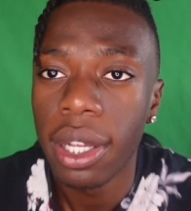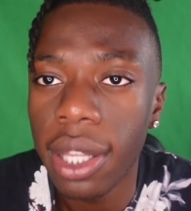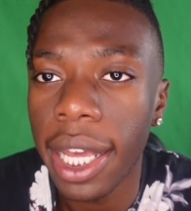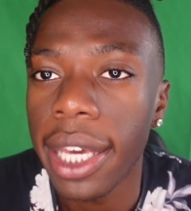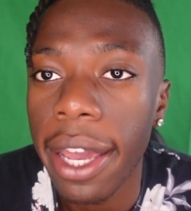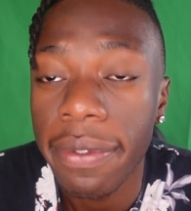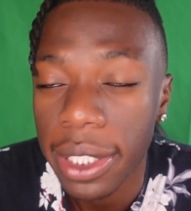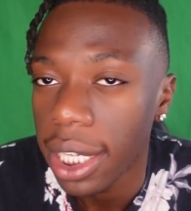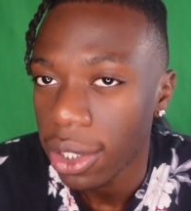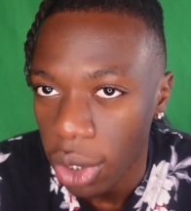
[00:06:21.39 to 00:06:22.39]
Like,
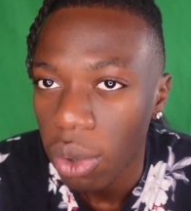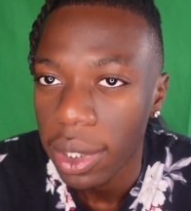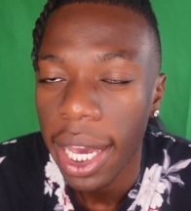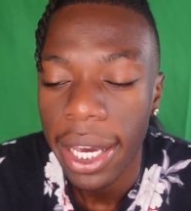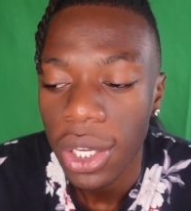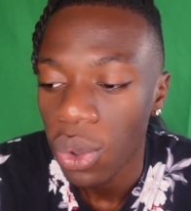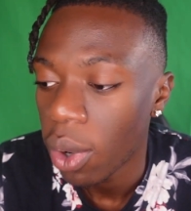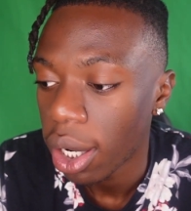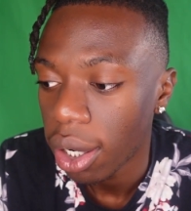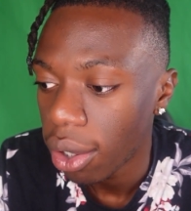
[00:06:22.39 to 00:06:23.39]
everything is okay.
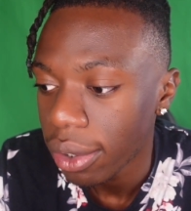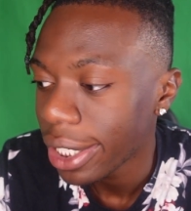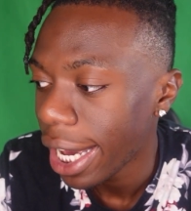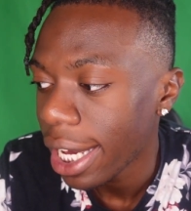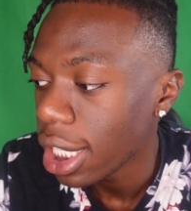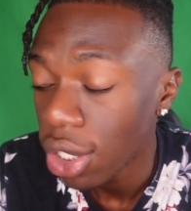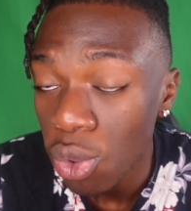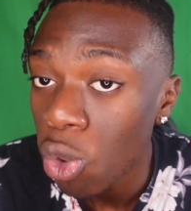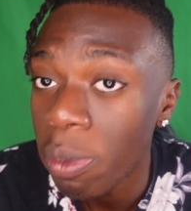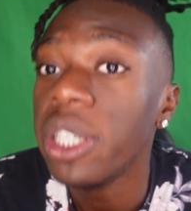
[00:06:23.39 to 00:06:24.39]
You are okay. You
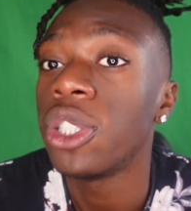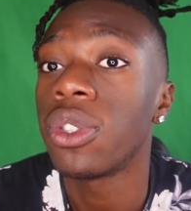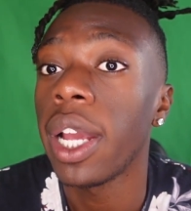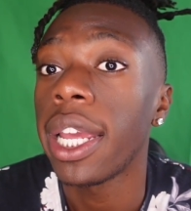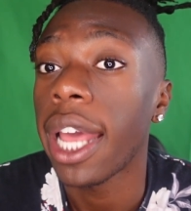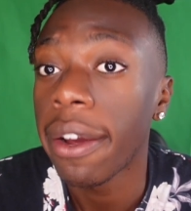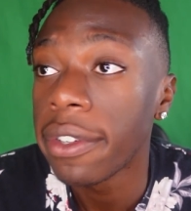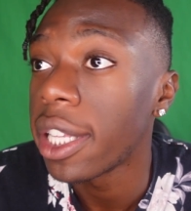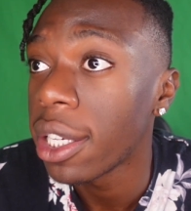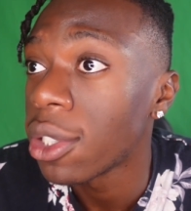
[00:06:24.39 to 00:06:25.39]
will be straight.
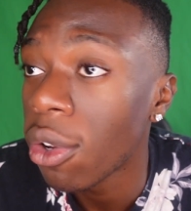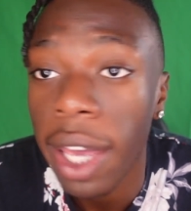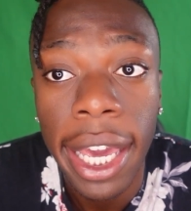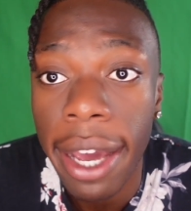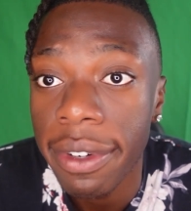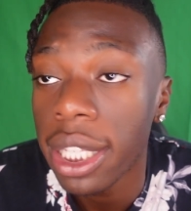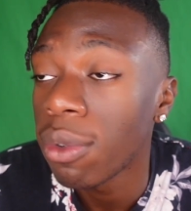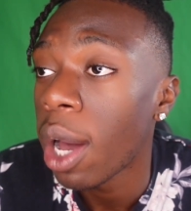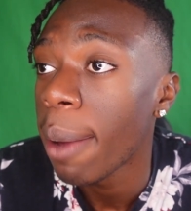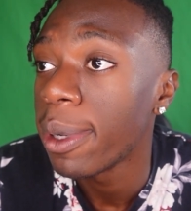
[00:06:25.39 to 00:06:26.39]
Everything is okay. Everything
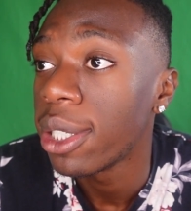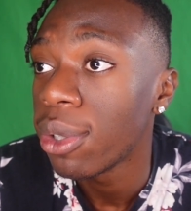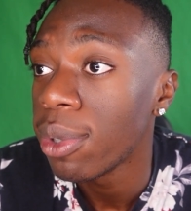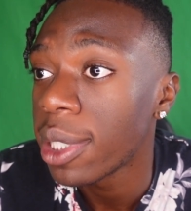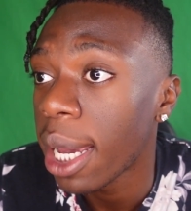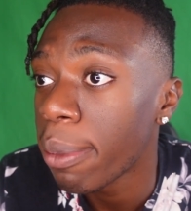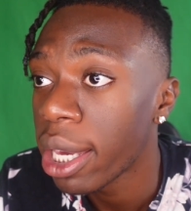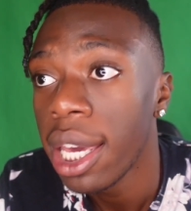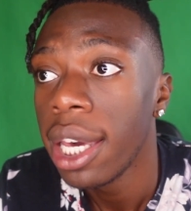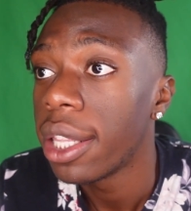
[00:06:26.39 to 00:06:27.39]
will happen in due
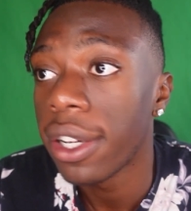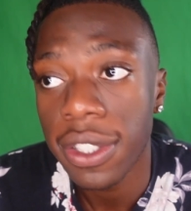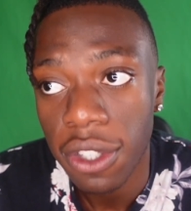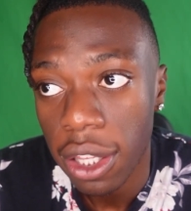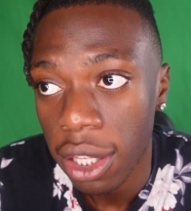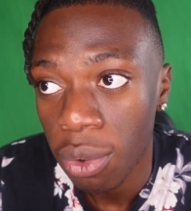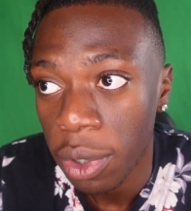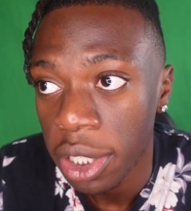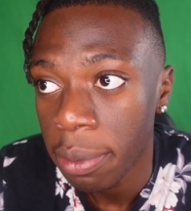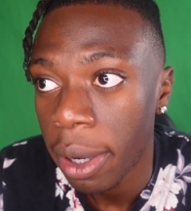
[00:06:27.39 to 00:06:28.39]
timing. There's nothing to
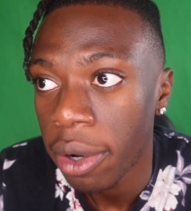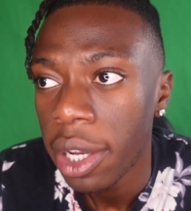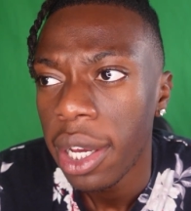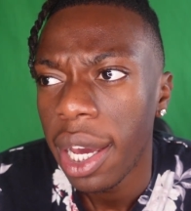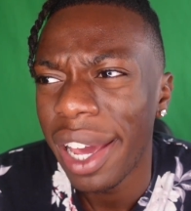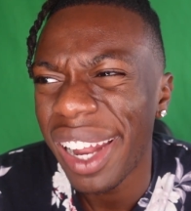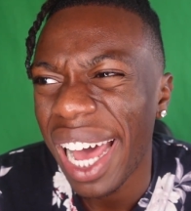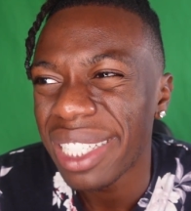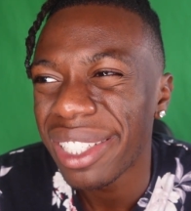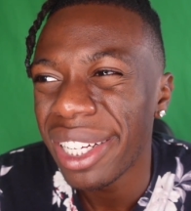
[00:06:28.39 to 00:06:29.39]
worry about. And
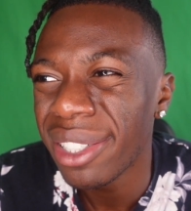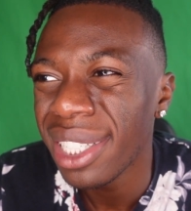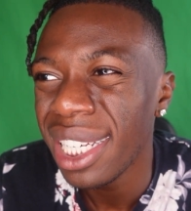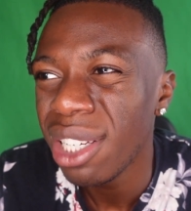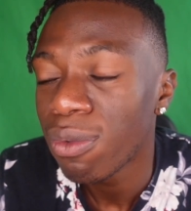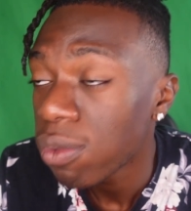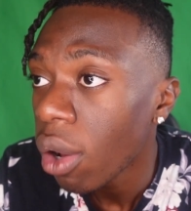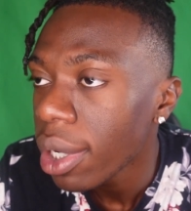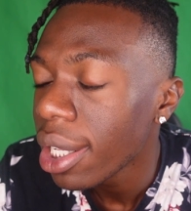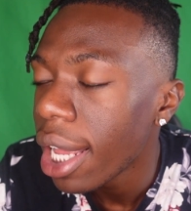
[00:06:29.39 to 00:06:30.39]
I literally
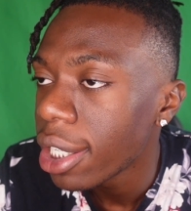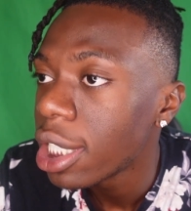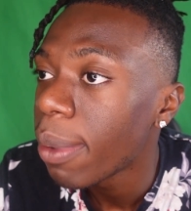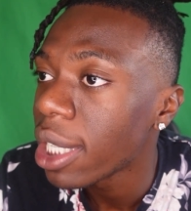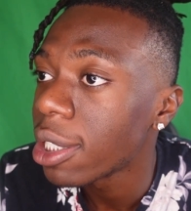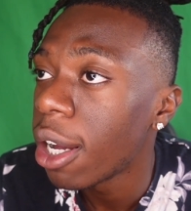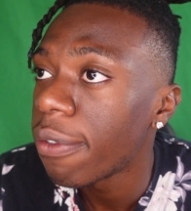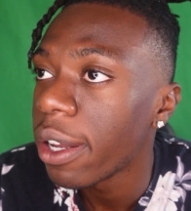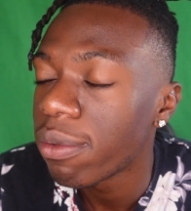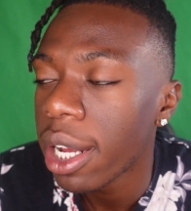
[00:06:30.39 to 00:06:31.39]
wrote a letter to
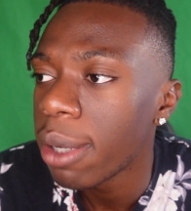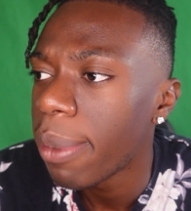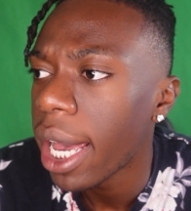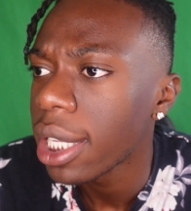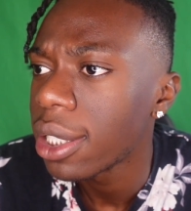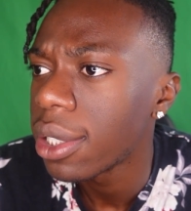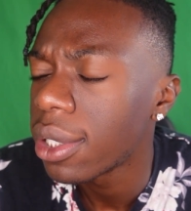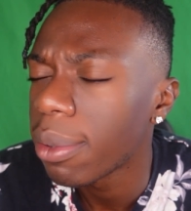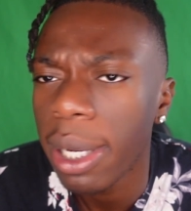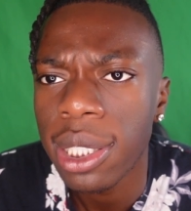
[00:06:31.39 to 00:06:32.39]
myself and read it back
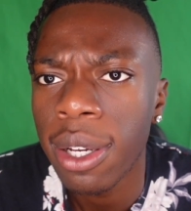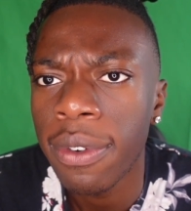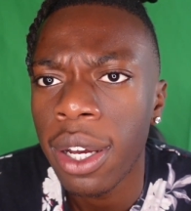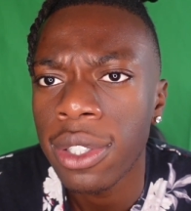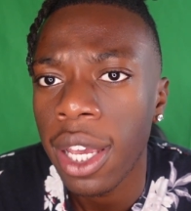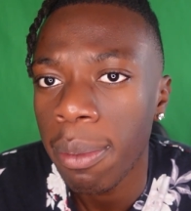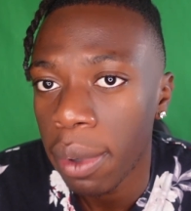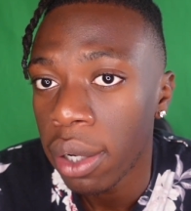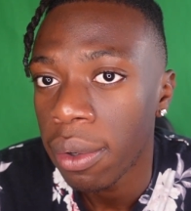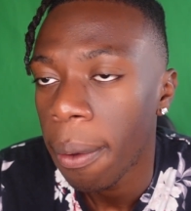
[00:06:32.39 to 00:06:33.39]
to myself. And I was like,
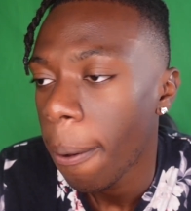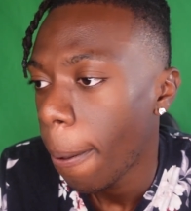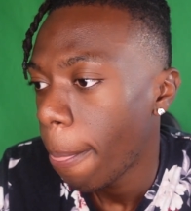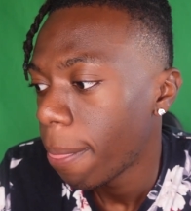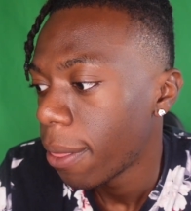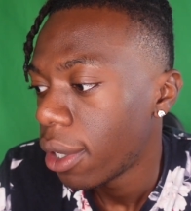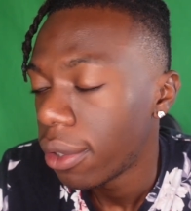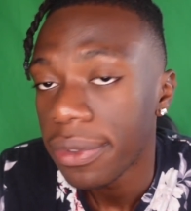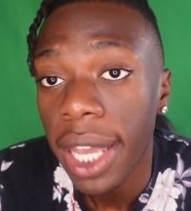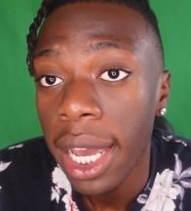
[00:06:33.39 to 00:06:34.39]
bro,
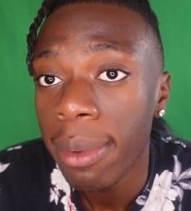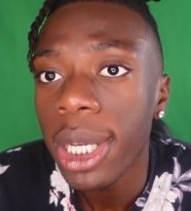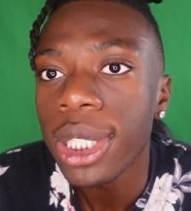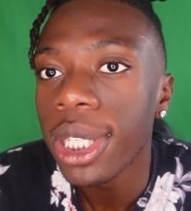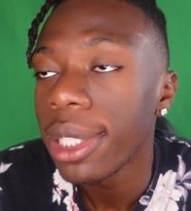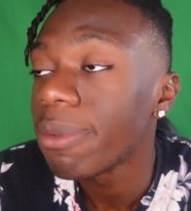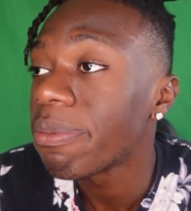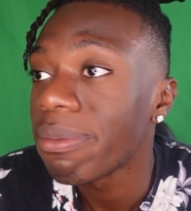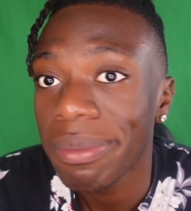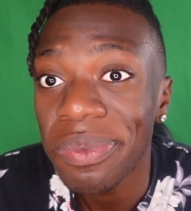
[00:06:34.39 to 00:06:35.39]
damn, that shit
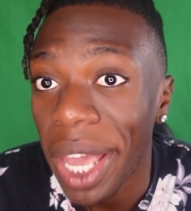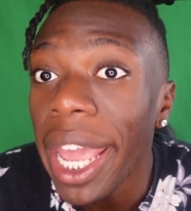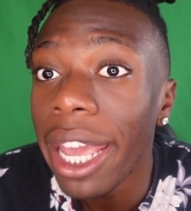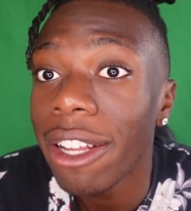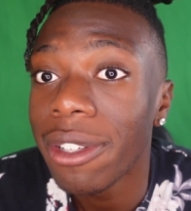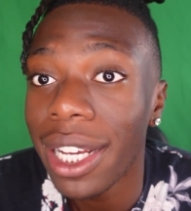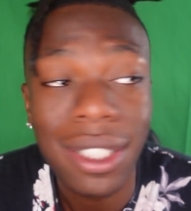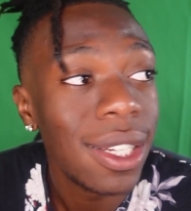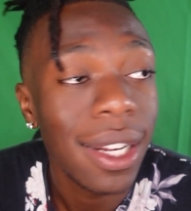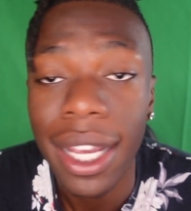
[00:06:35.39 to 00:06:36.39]
hit. That
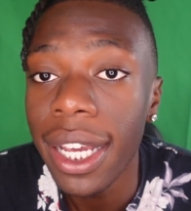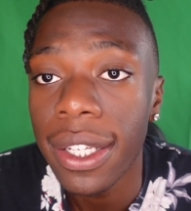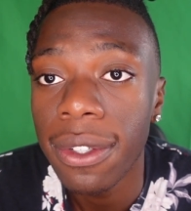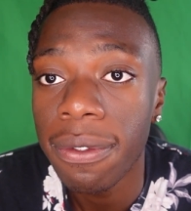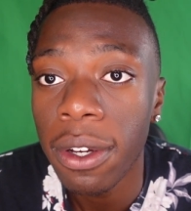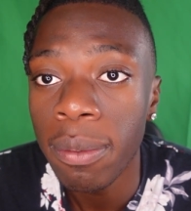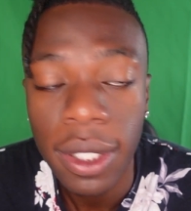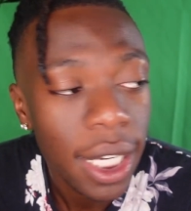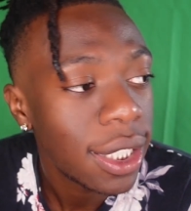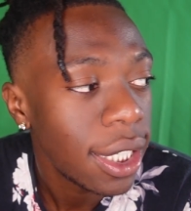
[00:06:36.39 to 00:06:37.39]
shit hit. You feel
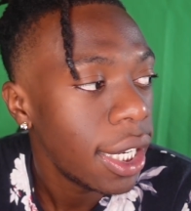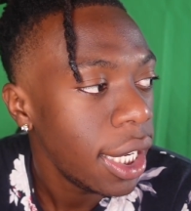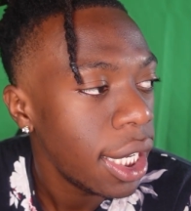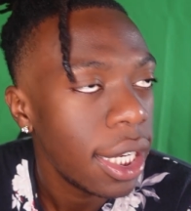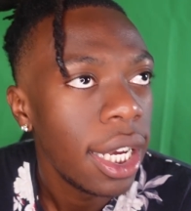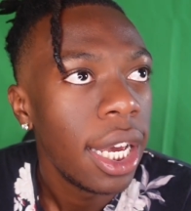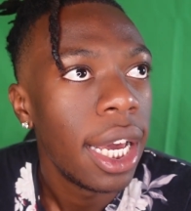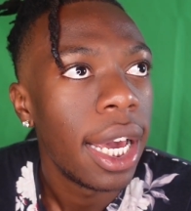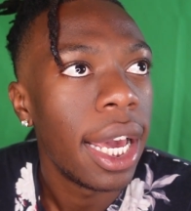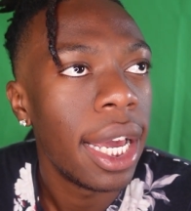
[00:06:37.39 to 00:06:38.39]
me? That shit hit.
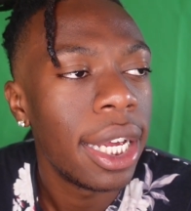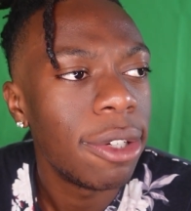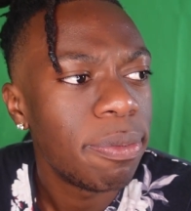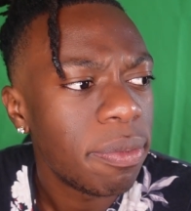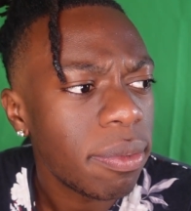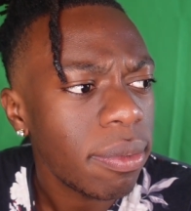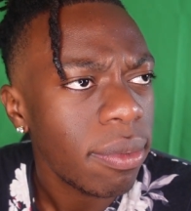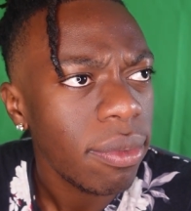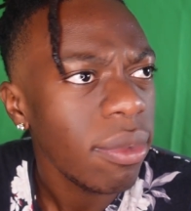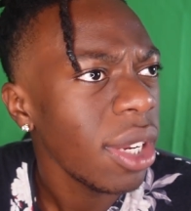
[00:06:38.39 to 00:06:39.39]
And
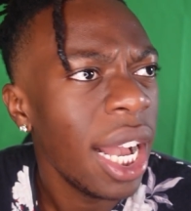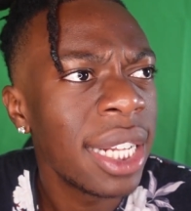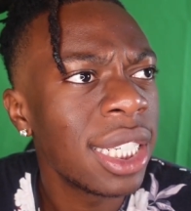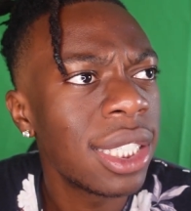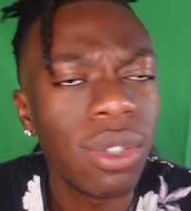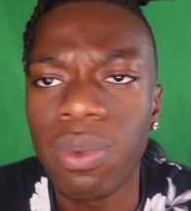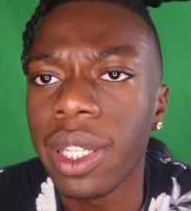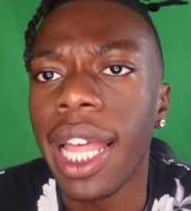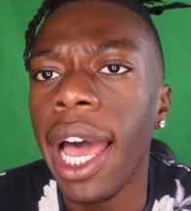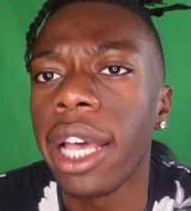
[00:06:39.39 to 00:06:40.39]
I just
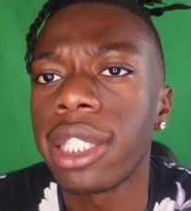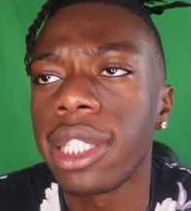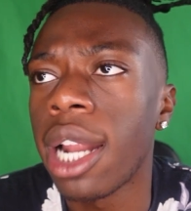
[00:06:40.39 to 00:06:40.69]
relaxed.